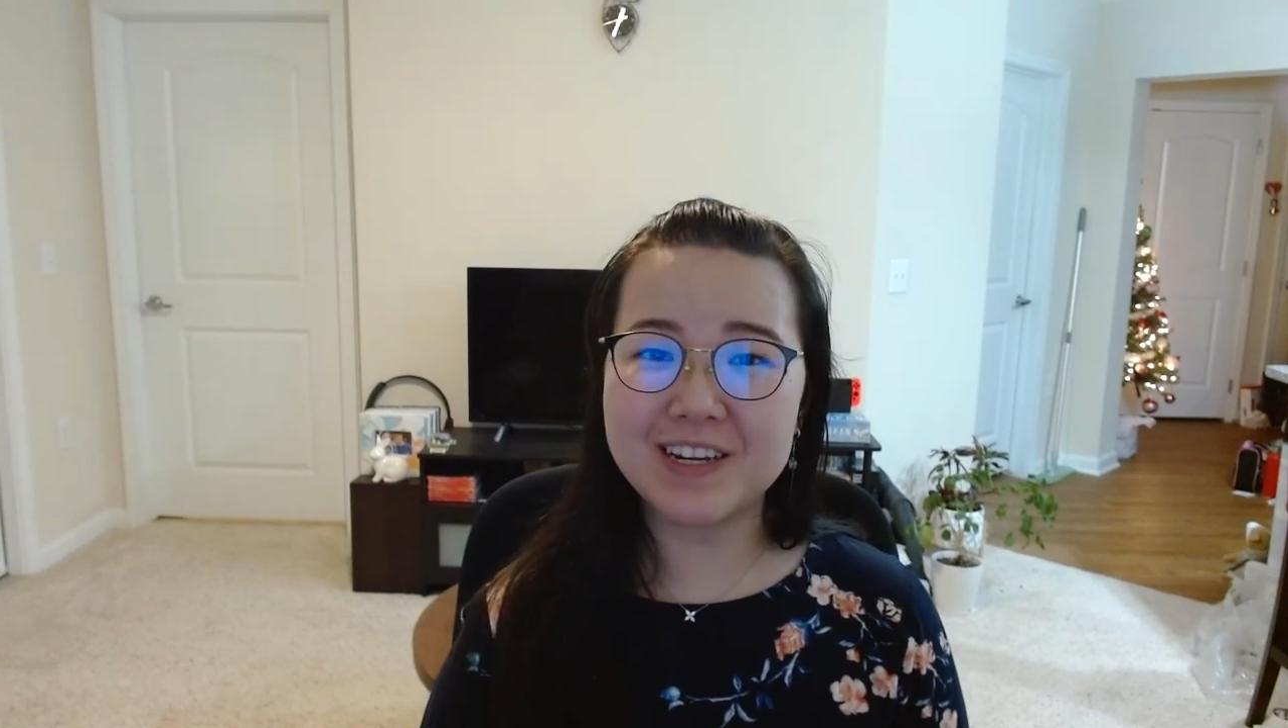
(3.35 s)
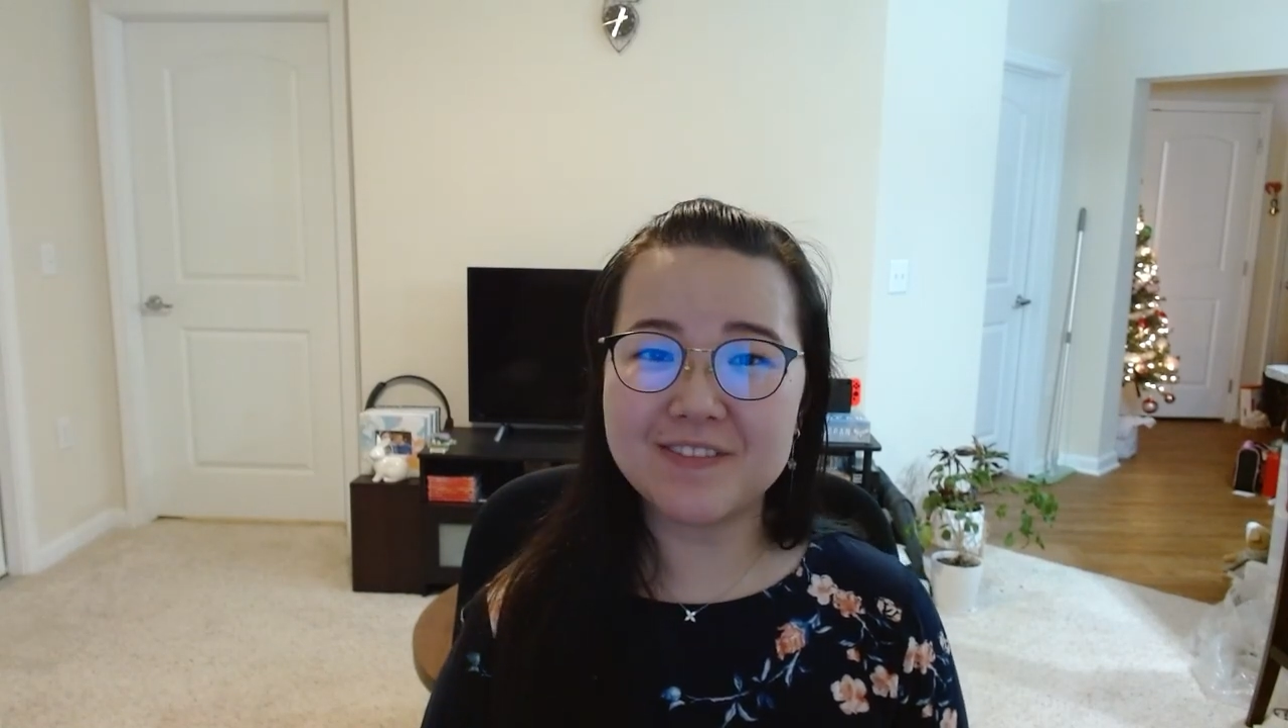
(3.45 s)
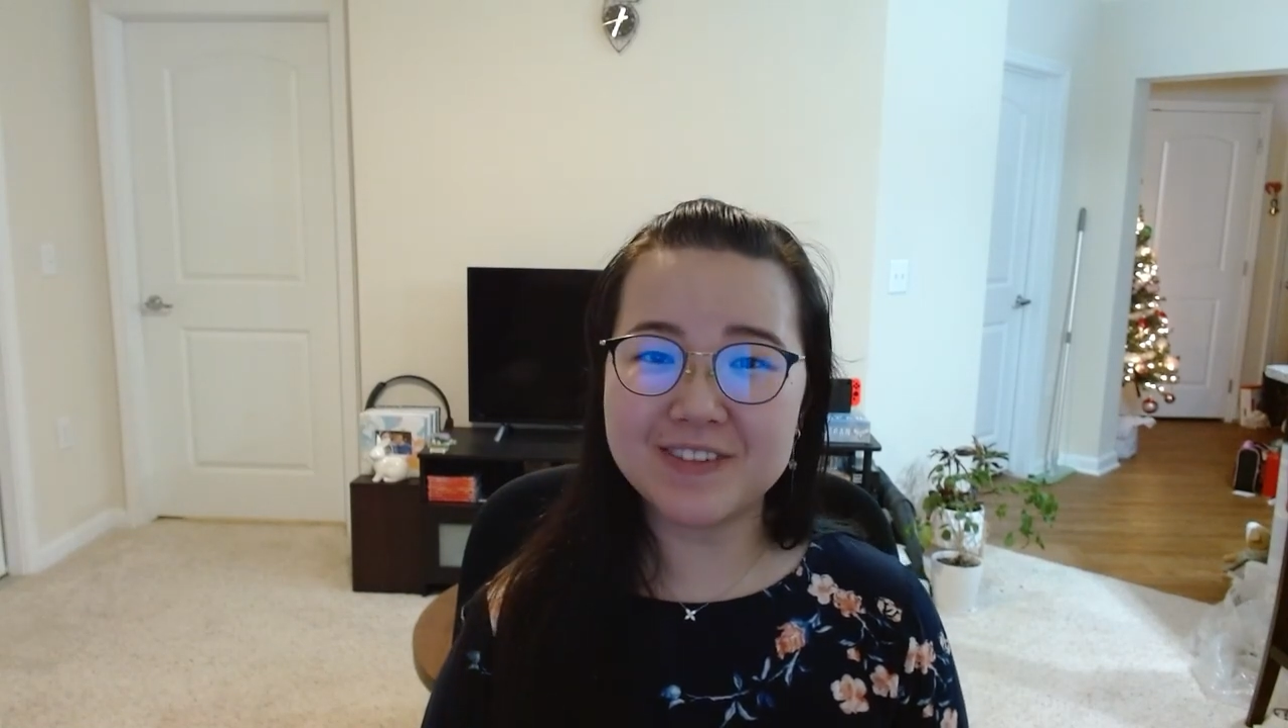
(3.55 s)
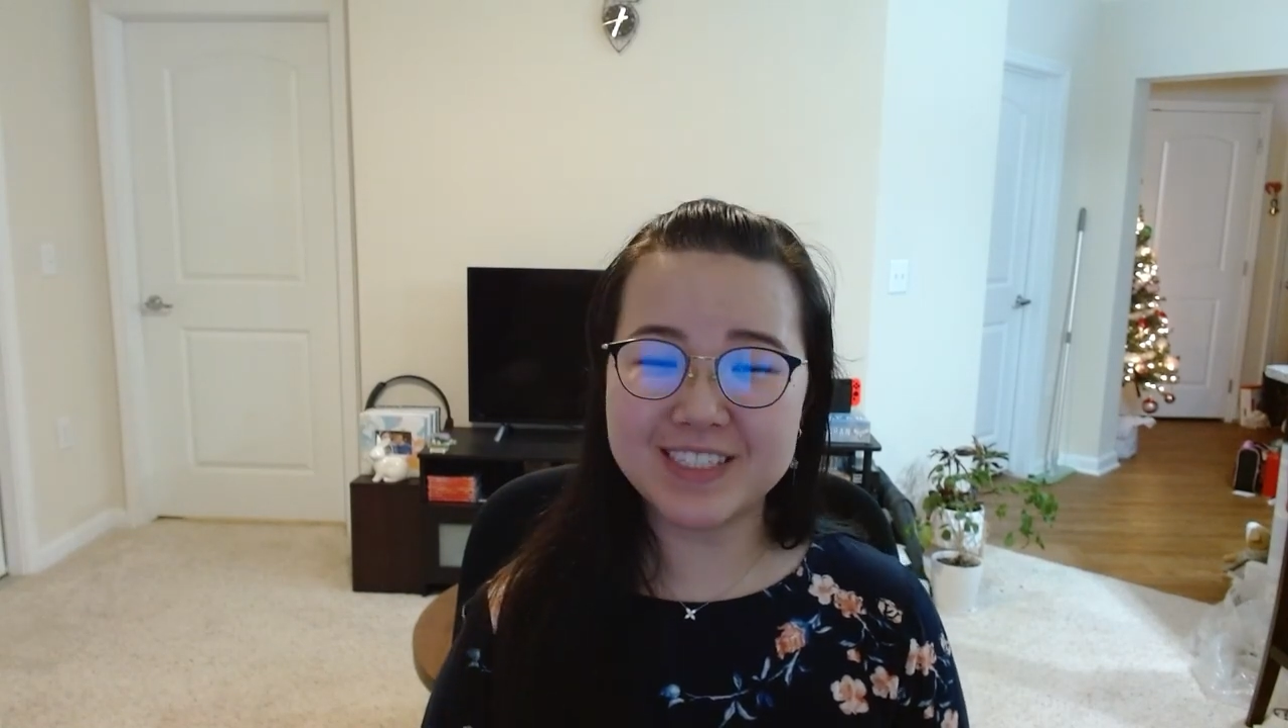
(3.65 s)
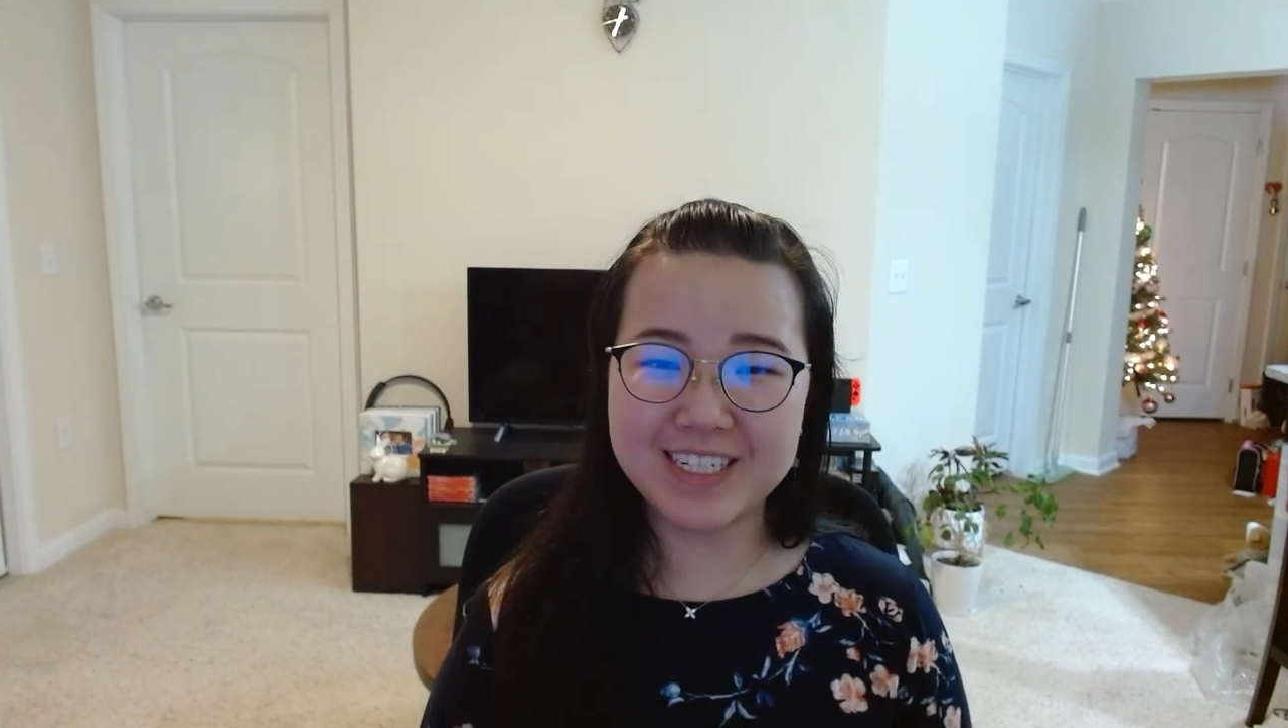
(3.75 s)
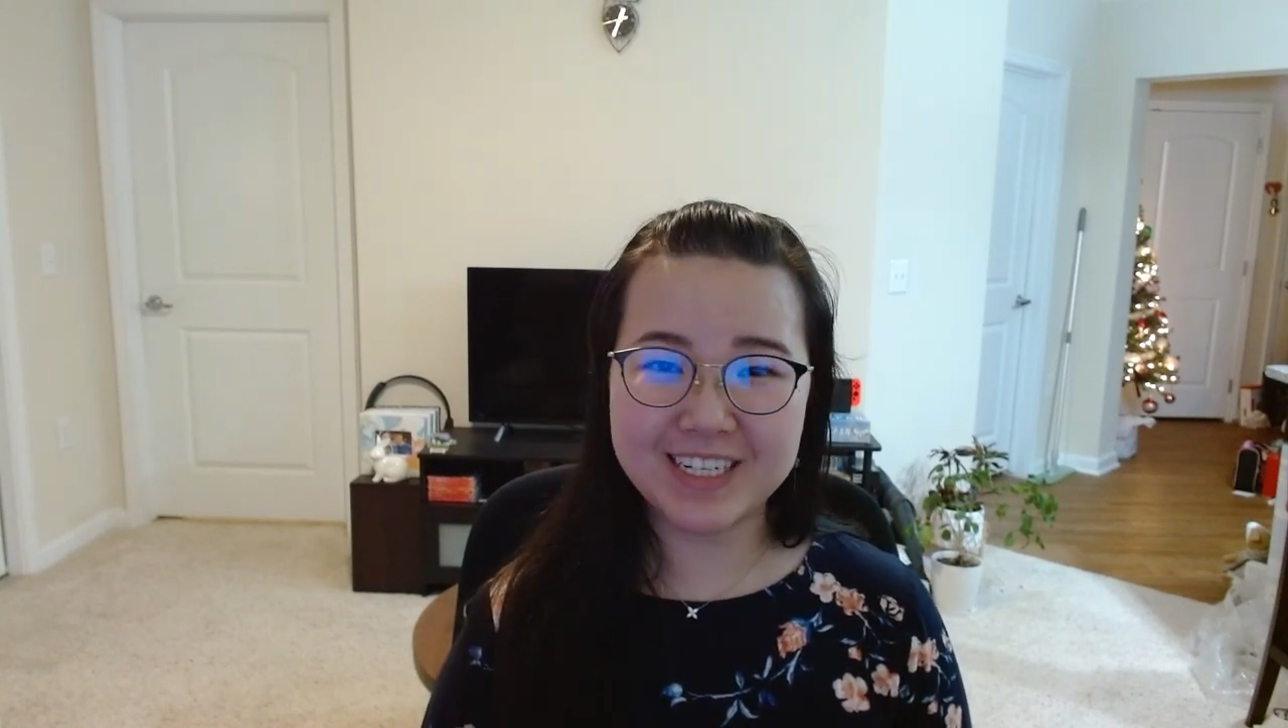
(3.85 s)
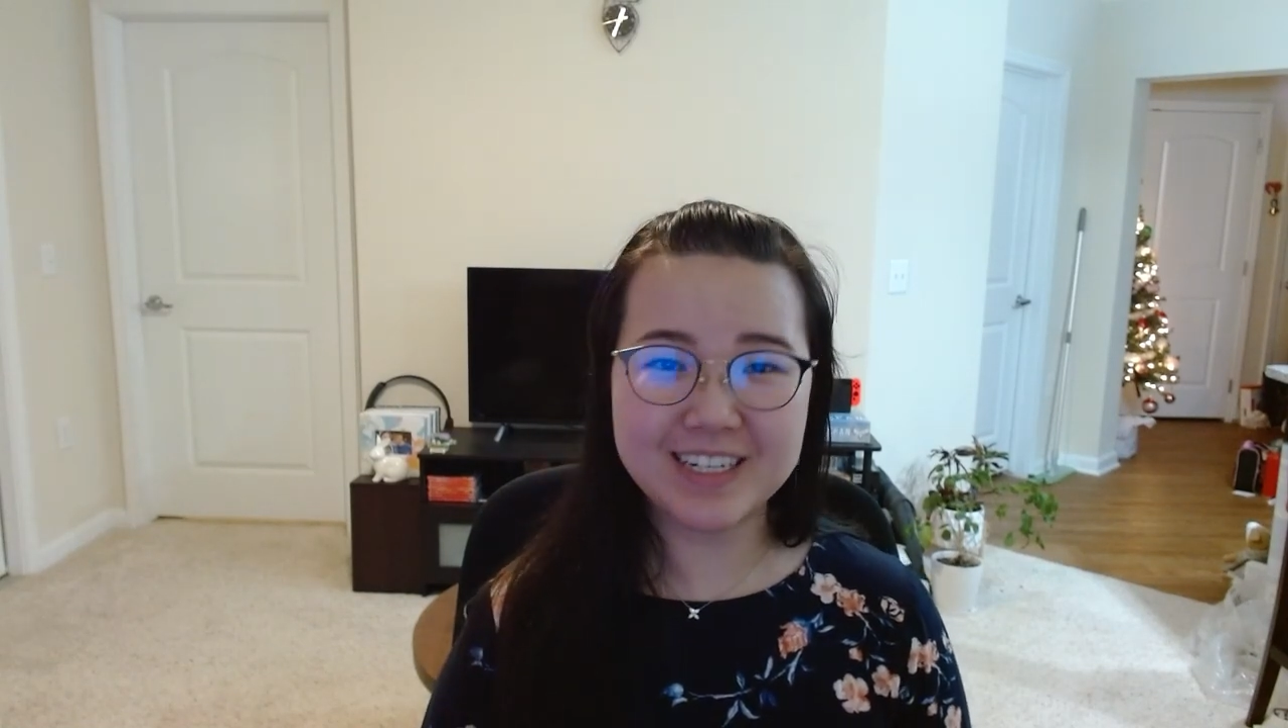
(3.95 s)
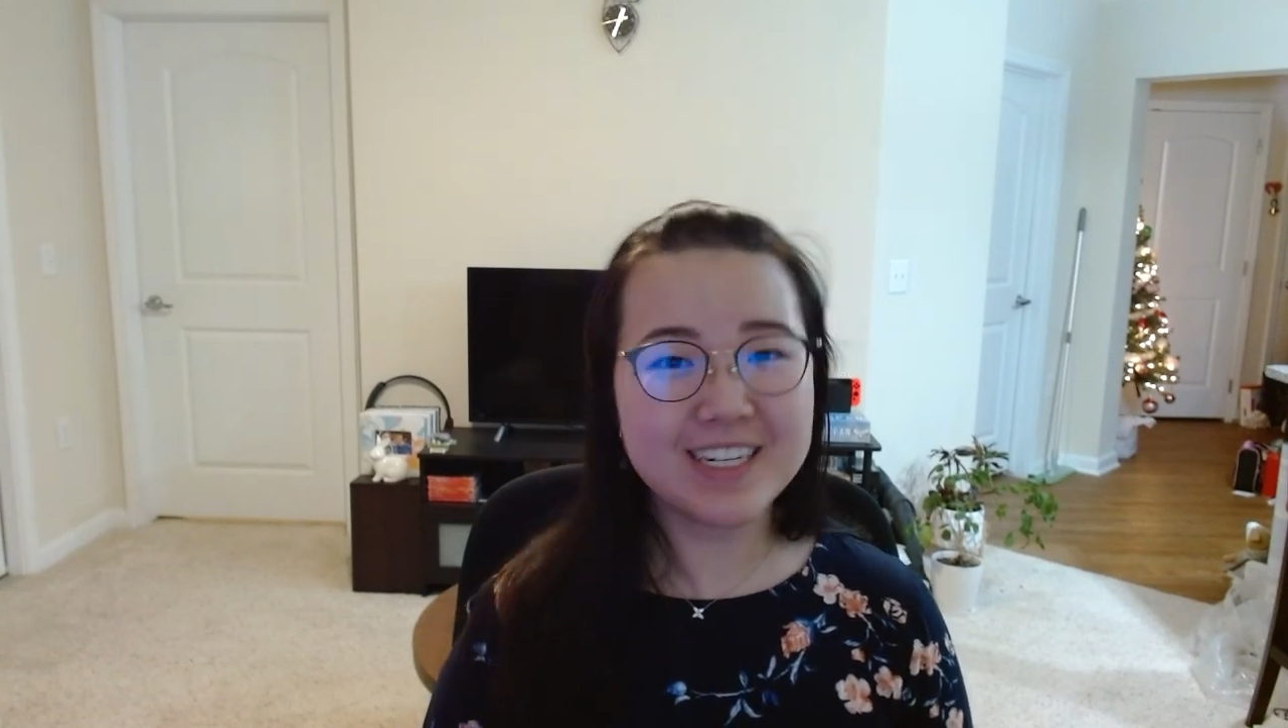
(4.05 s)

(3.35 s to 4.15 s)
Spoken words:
of Virginia